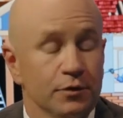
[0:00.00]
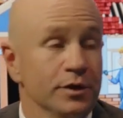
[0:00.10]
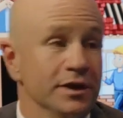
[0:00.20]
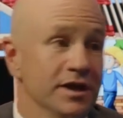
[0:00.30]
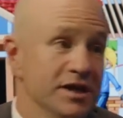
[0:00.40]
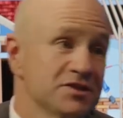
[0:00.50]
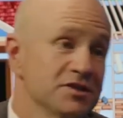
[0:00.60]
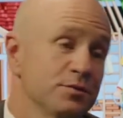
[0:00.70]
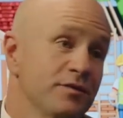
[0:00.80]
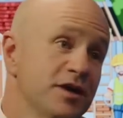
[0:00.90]
really in
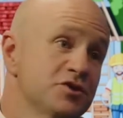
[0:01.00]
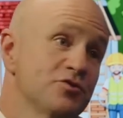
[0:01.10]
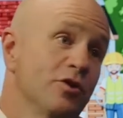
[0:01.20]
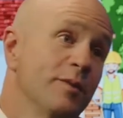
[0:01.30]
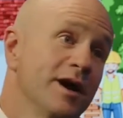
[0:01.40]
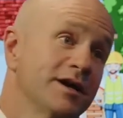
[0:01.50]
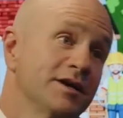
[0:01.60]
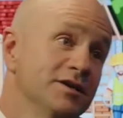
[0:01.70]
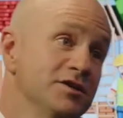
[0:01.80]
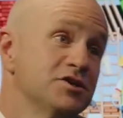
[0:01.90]
essence, we've had strong
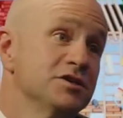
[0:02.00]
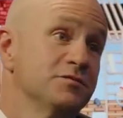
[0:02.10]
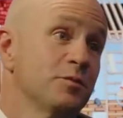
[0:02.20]
market conditions